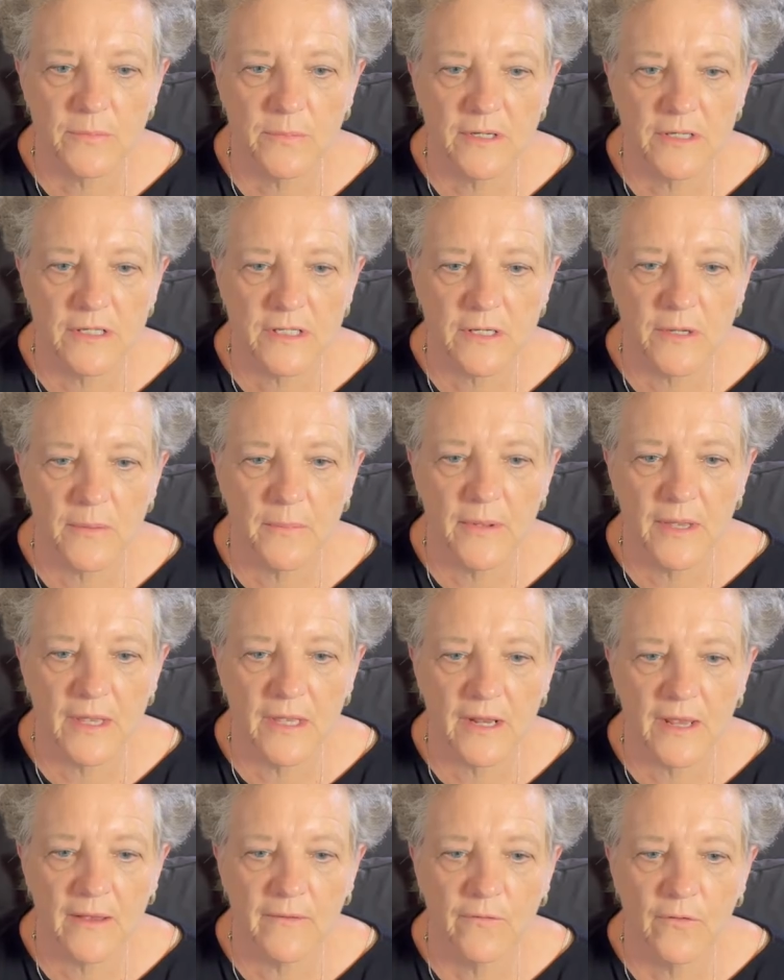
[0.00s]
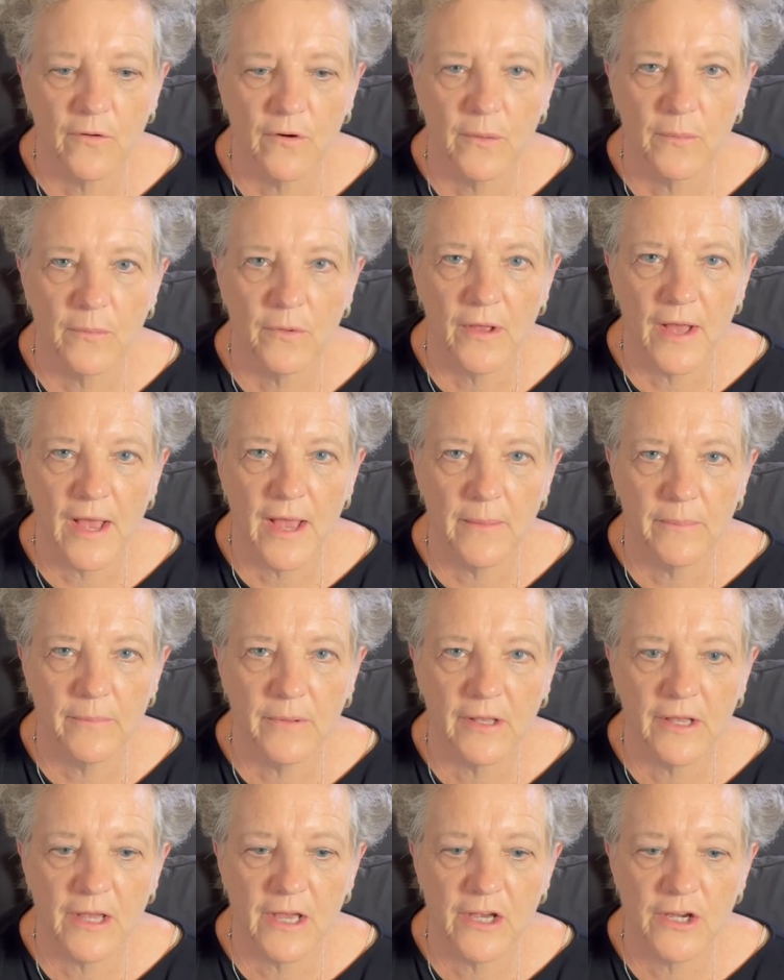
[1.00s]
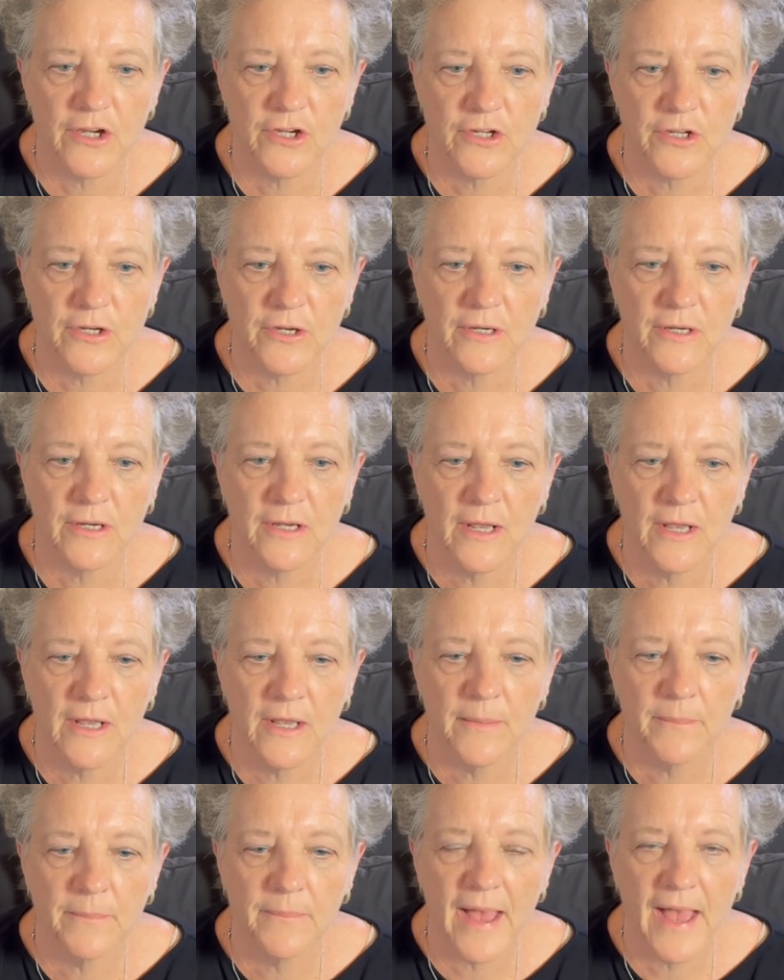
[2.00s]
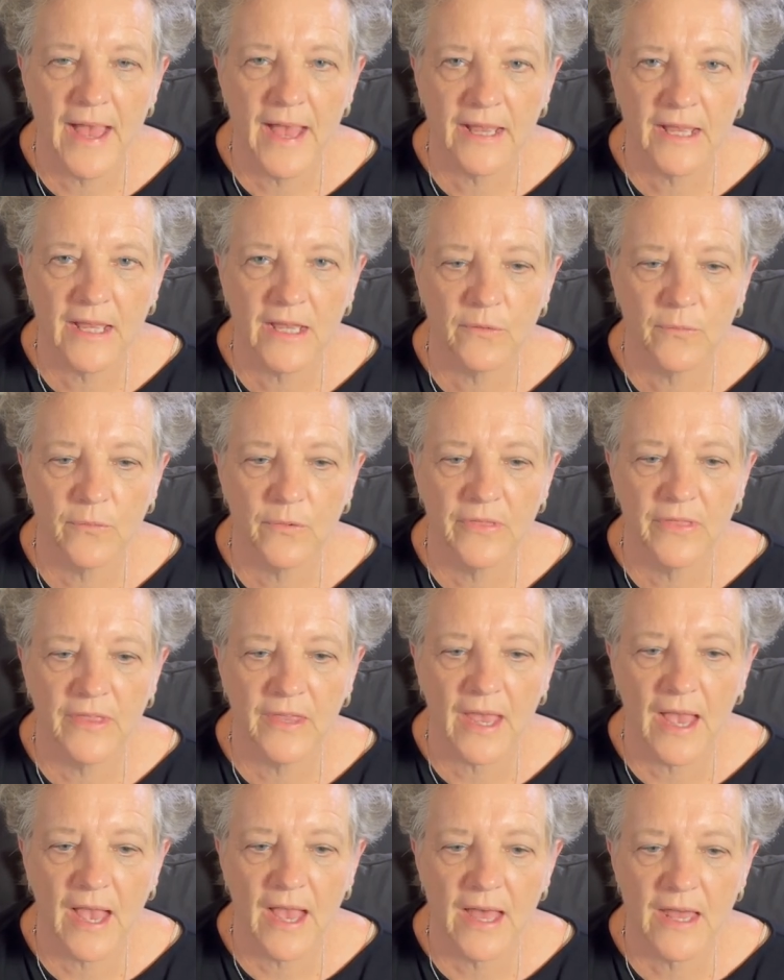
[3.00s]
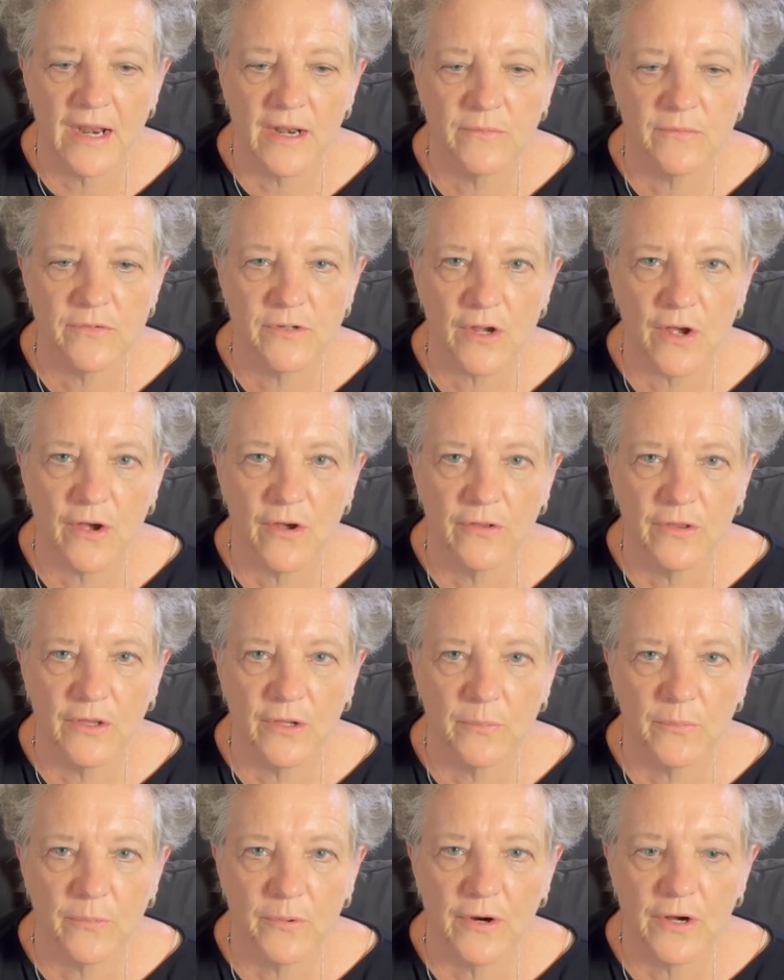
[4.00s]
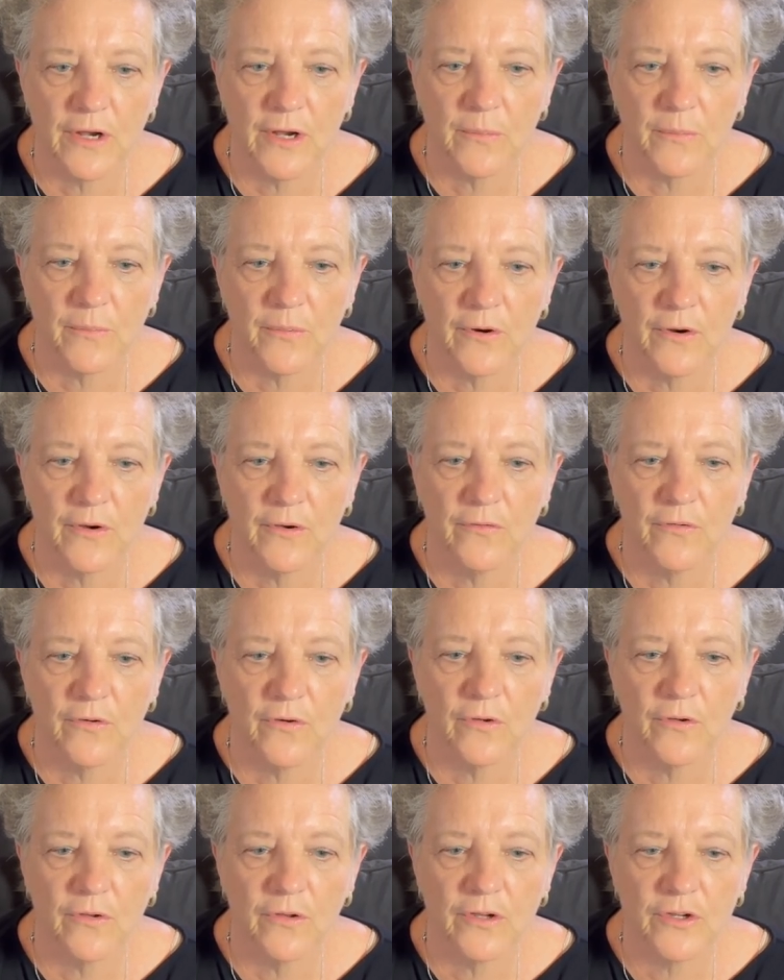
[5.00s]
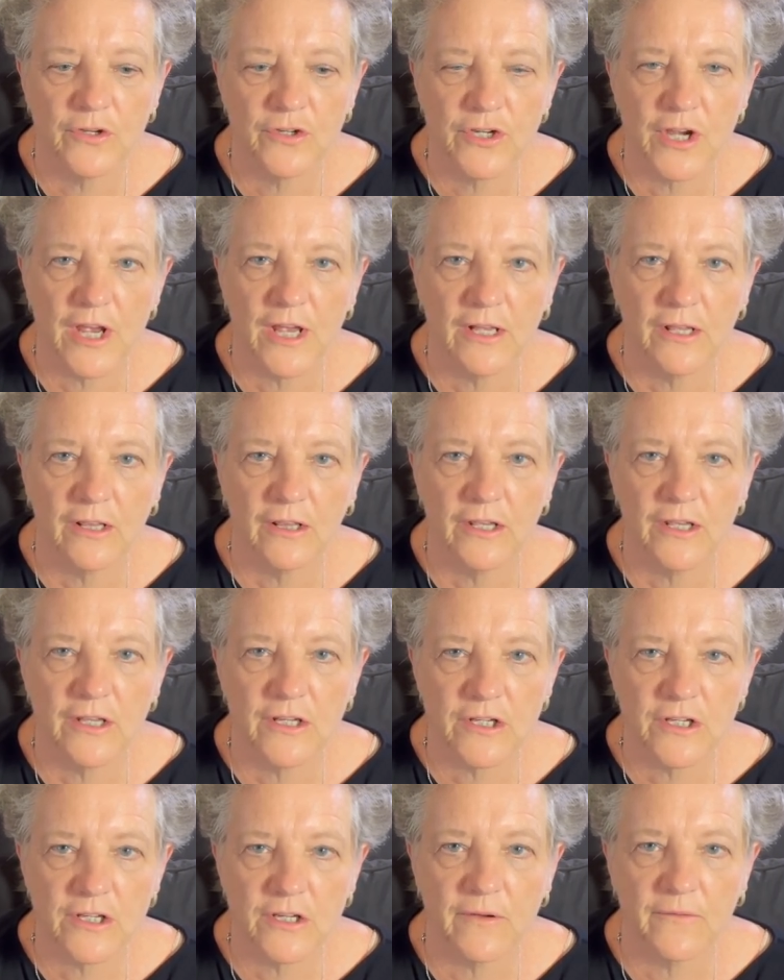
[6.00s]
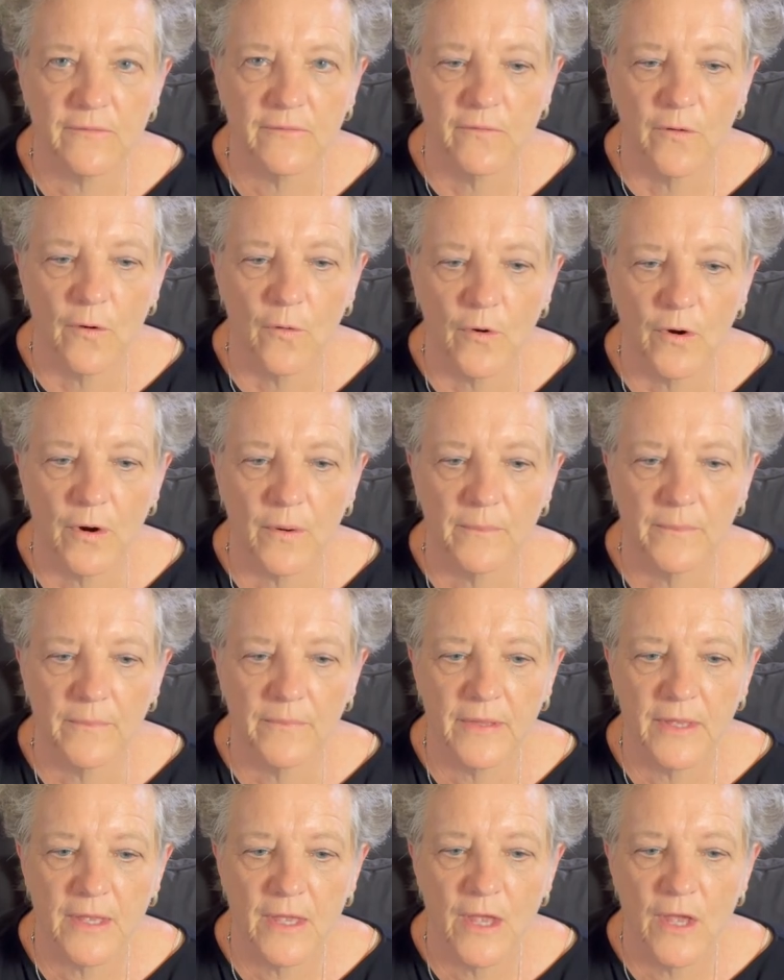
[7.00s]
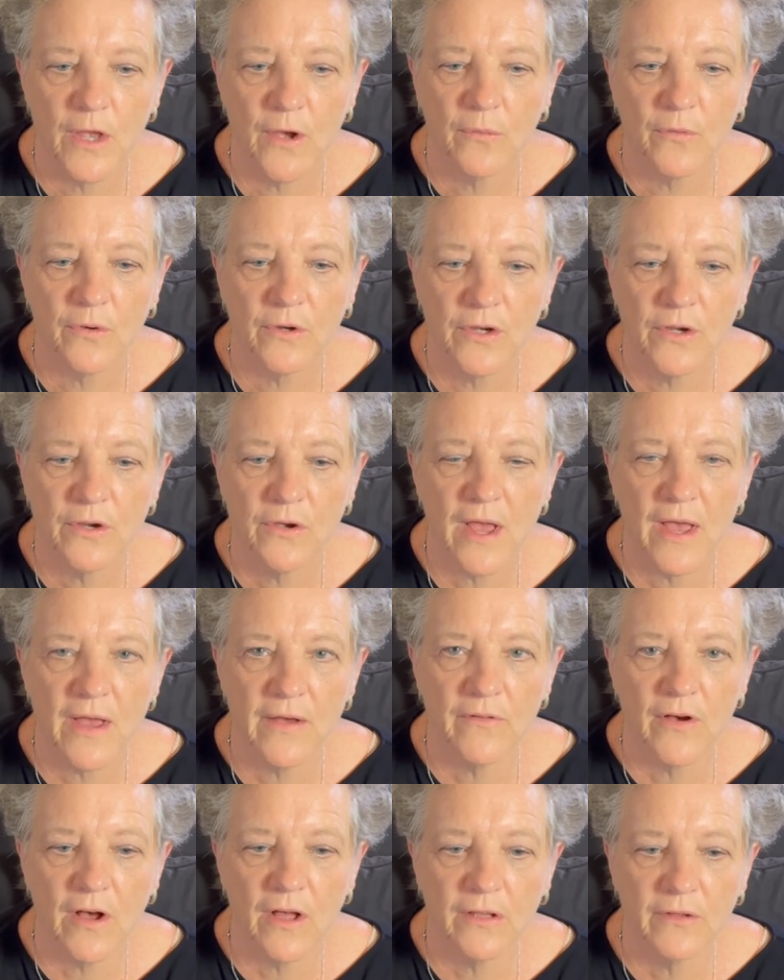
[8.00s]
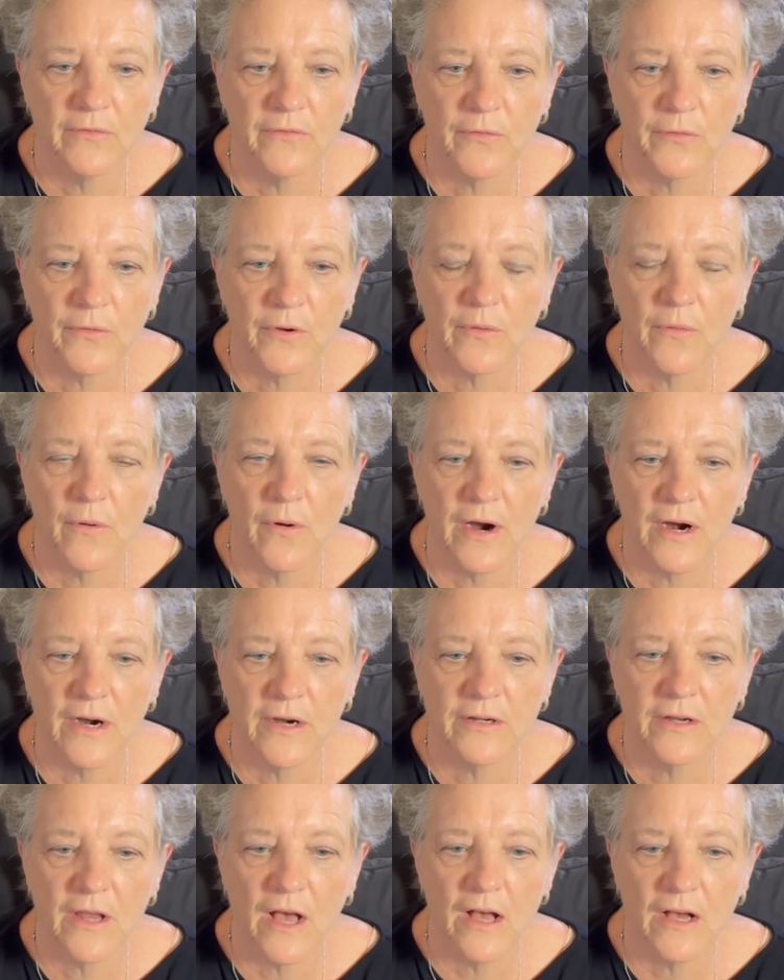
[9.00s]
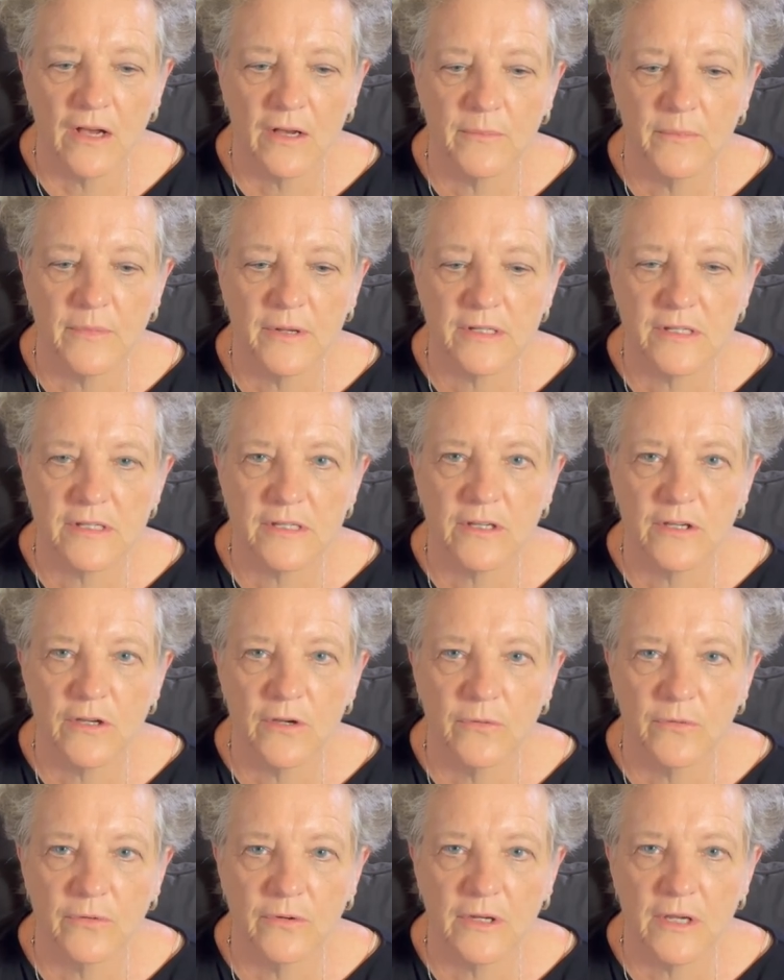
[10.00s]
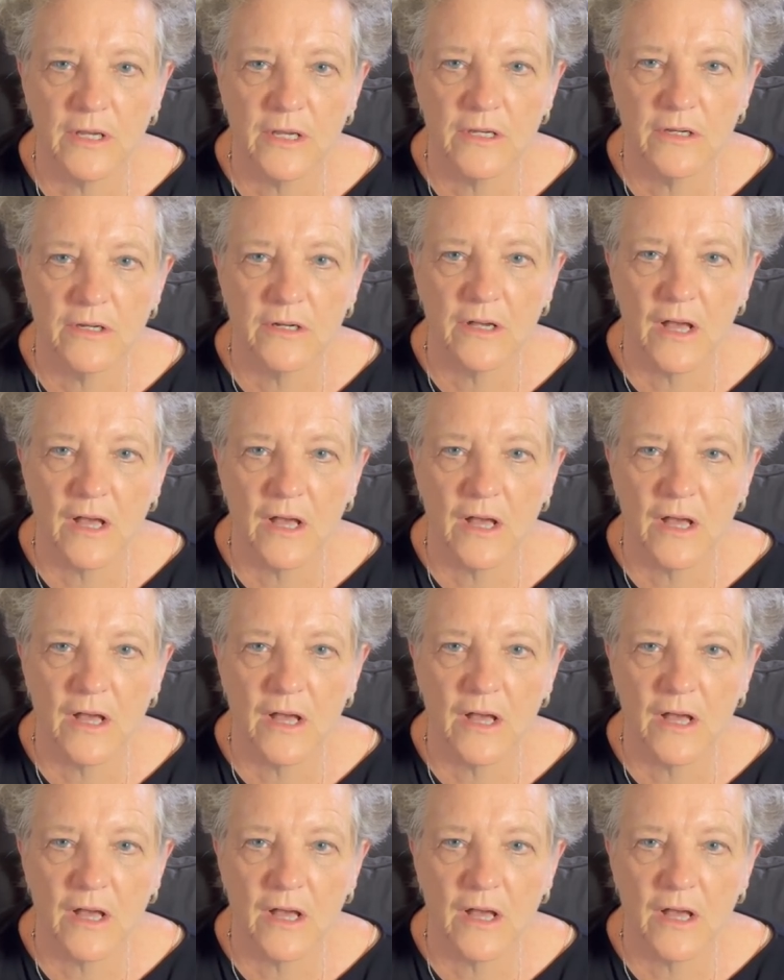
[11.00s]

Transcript: must submit a formal application packet with the items on the pre-approval checklist form. When you have all of the required documents, then you will need to